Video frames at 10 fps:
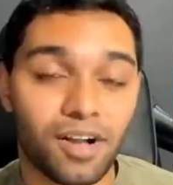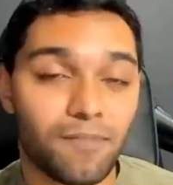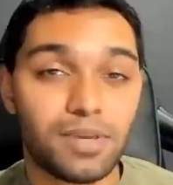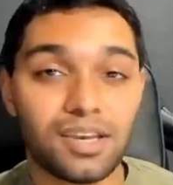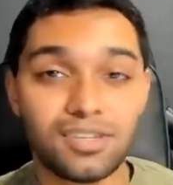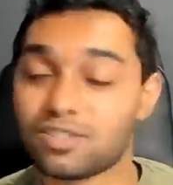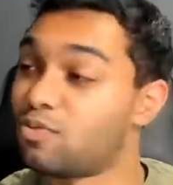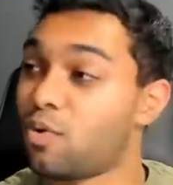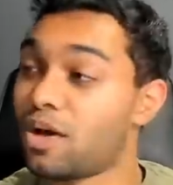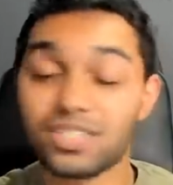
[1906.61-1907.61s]
Because
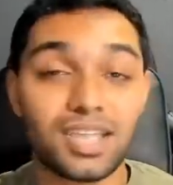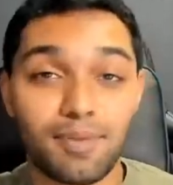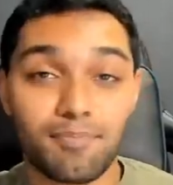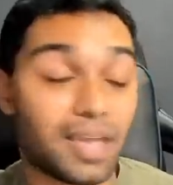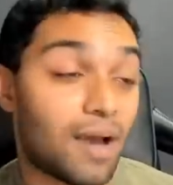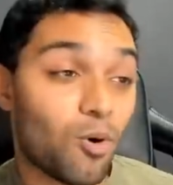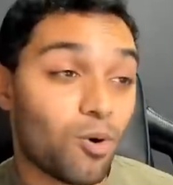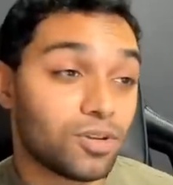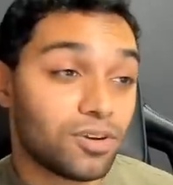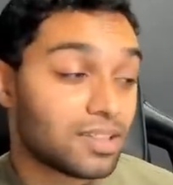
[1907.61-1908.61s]
once they become
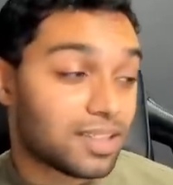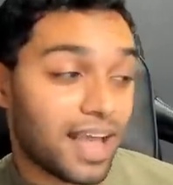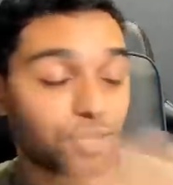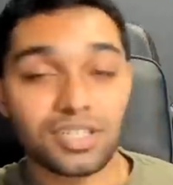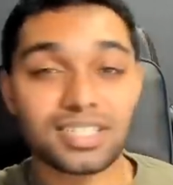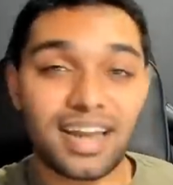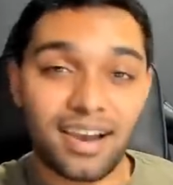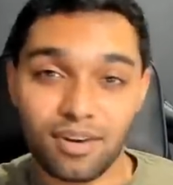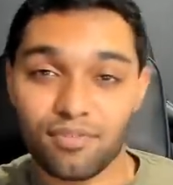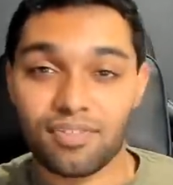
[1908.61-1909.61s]
older, that shit's not
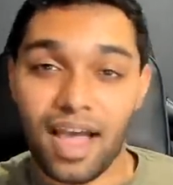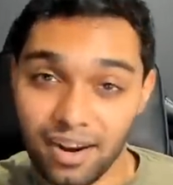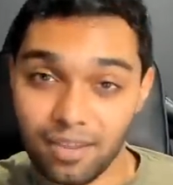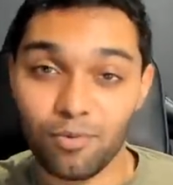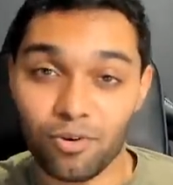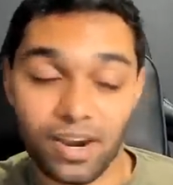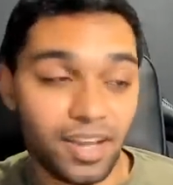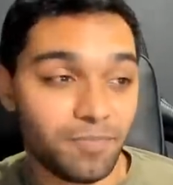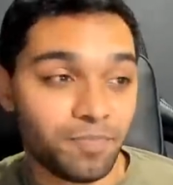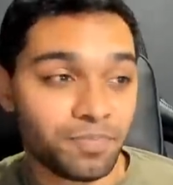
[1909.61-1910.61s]
gonna fly anymore, right?